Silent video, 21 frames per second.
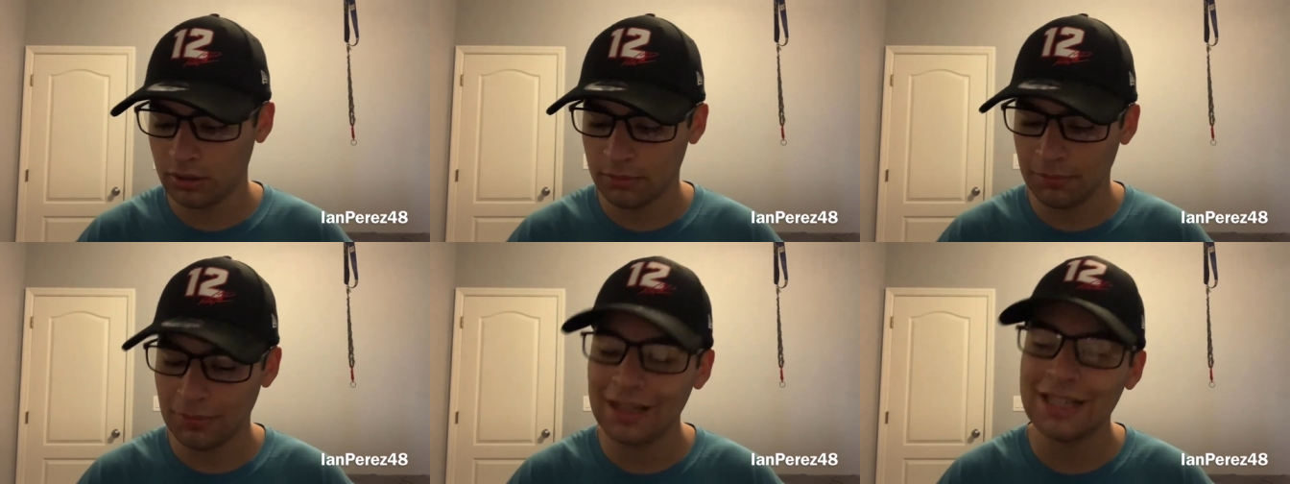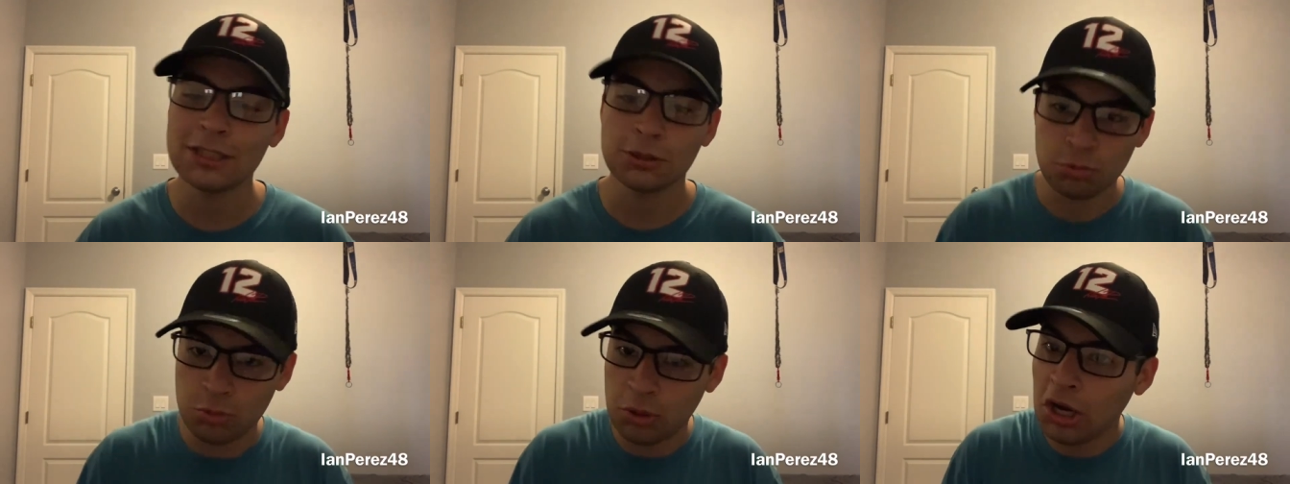
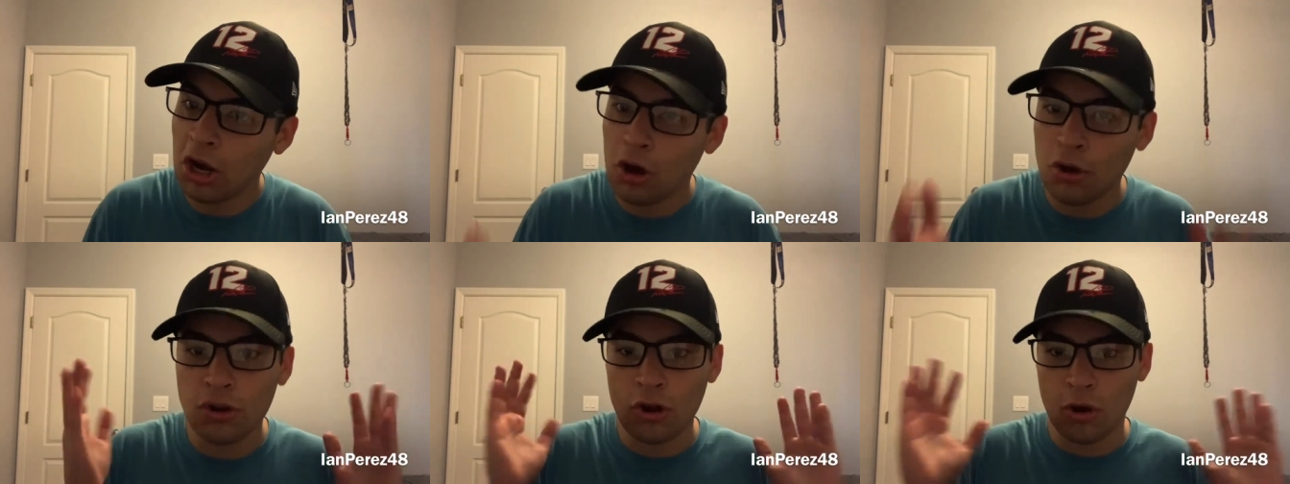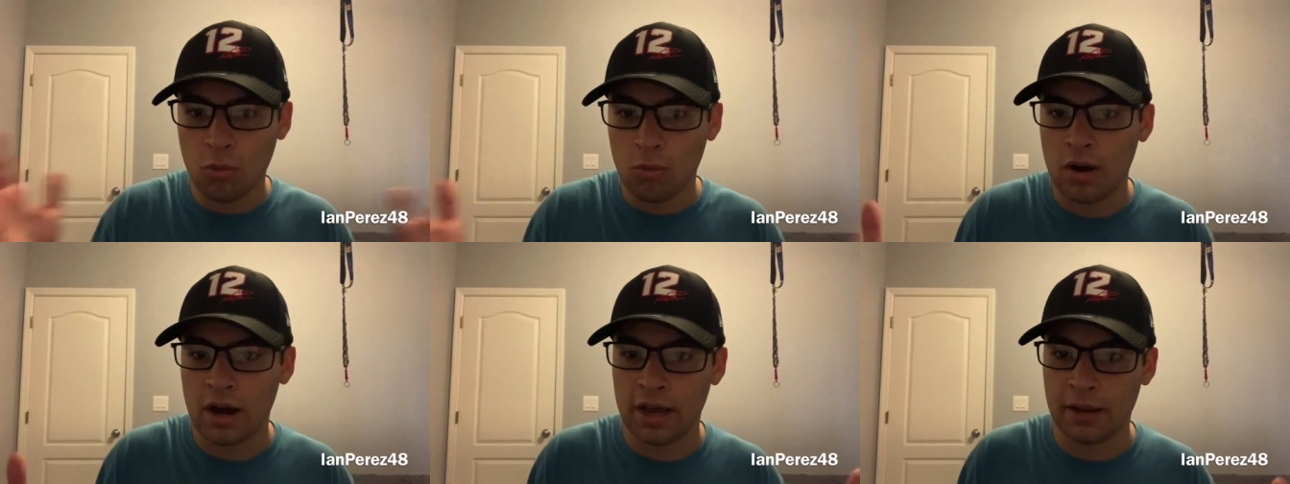Because we all
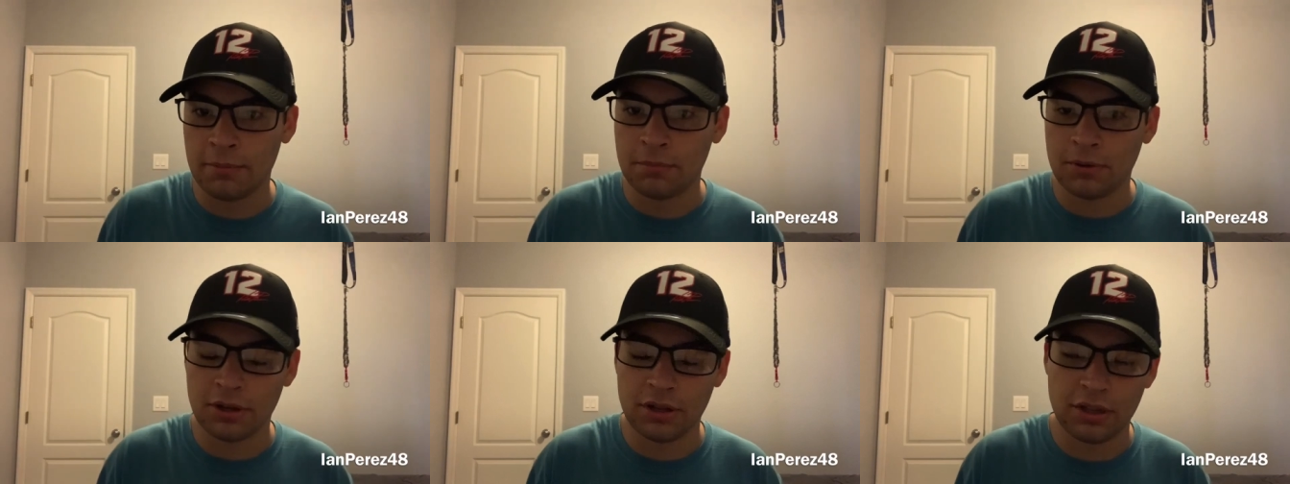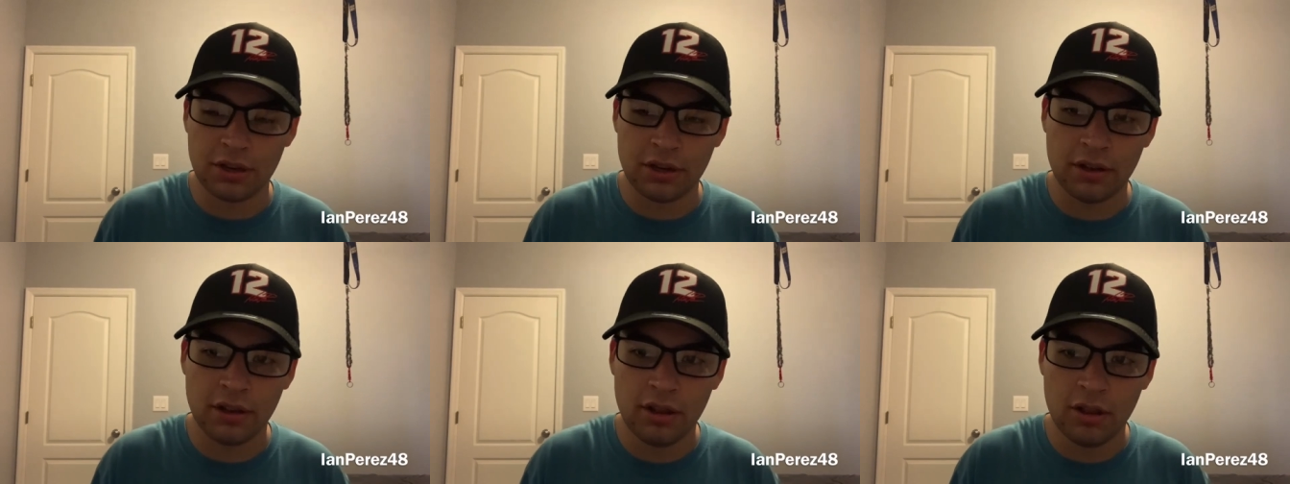know why,
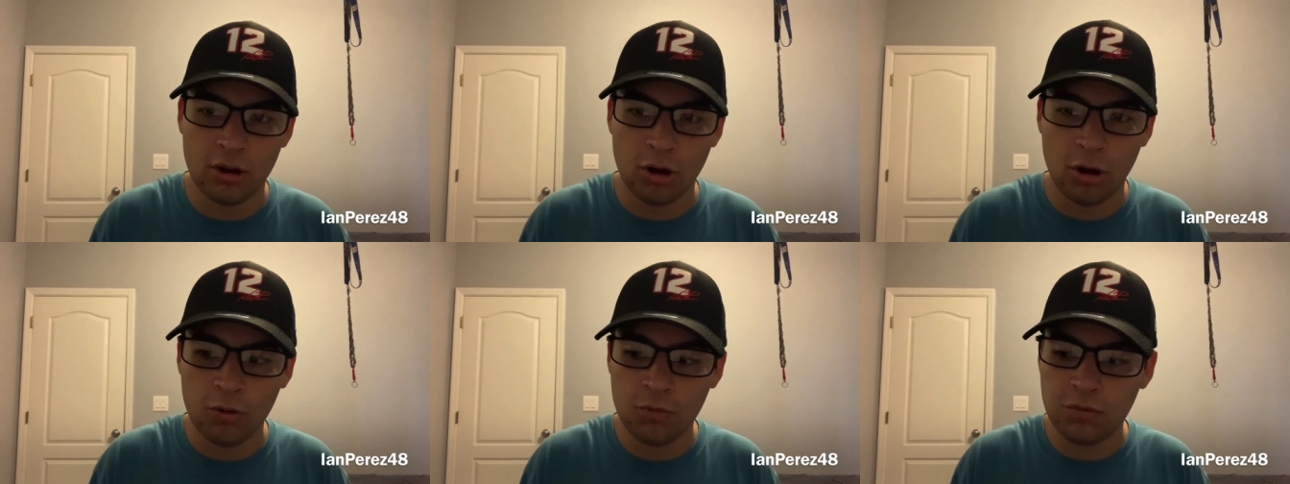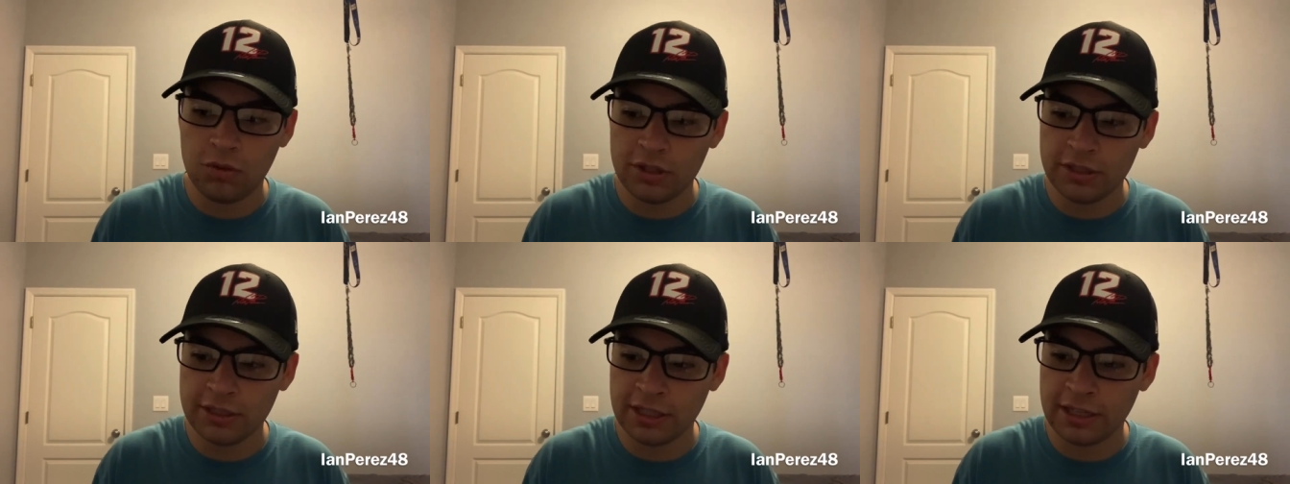but
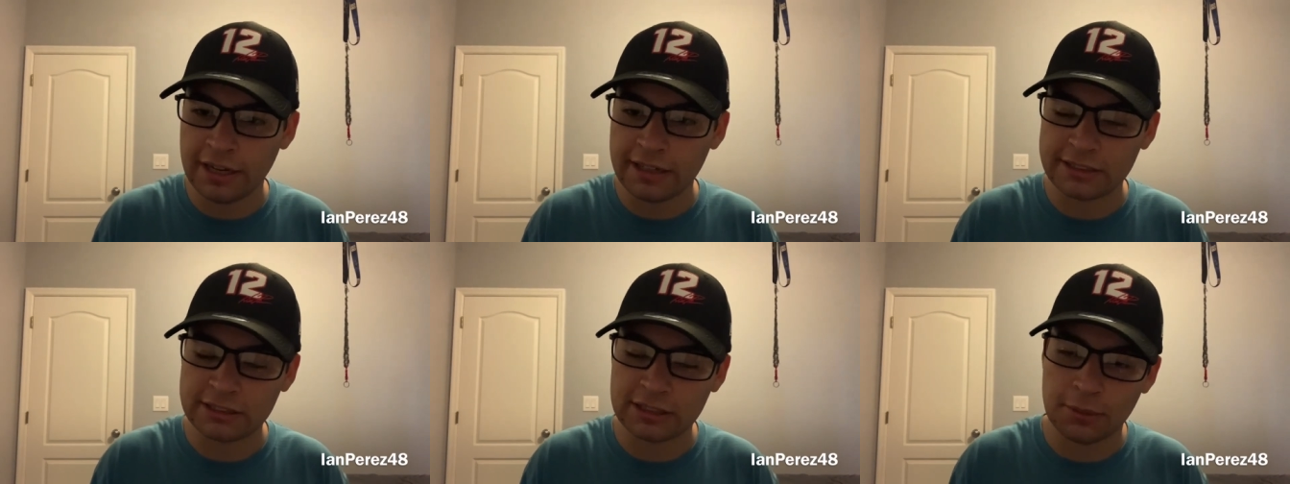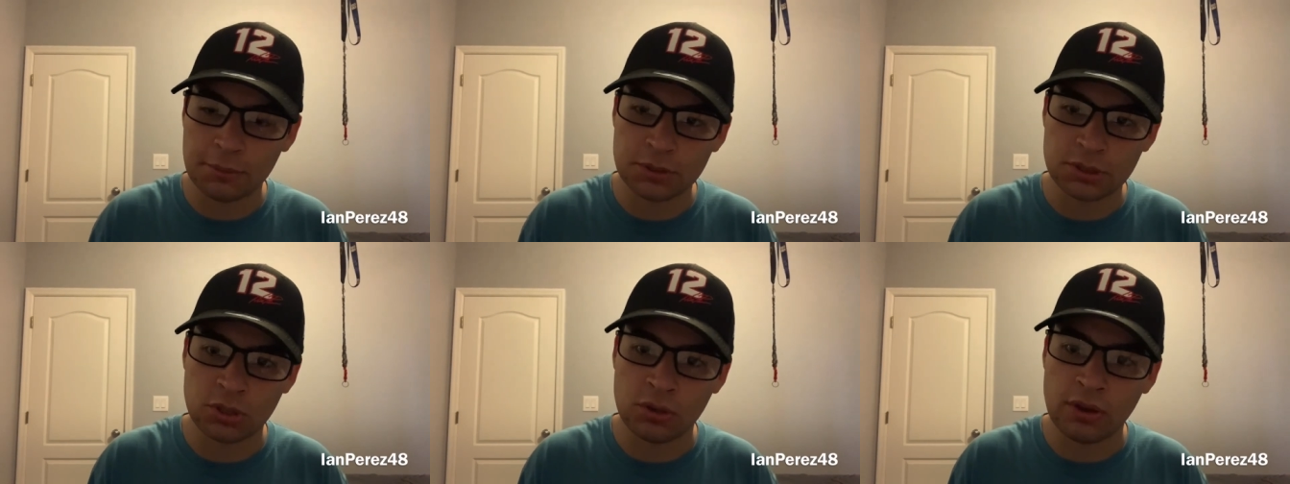hopefully in the next
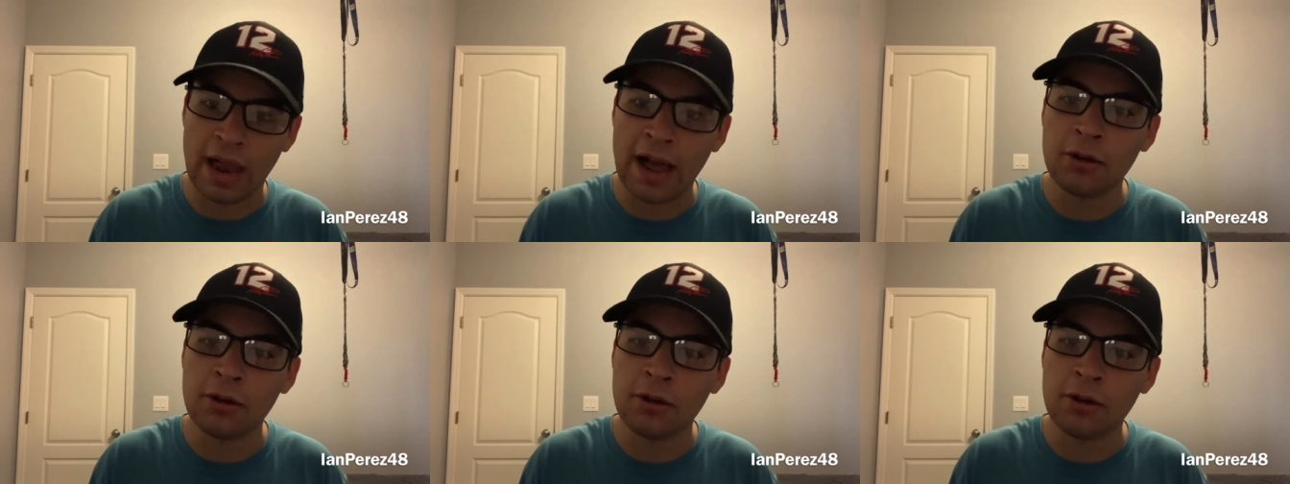episode